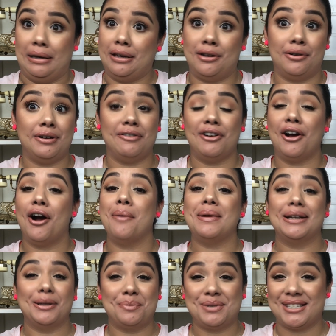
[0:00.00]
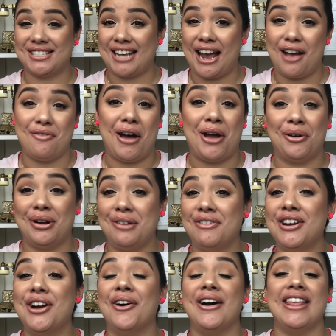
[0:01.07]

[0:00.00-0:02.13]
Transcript: I don't even know how many lipsticks I have. I don't even know.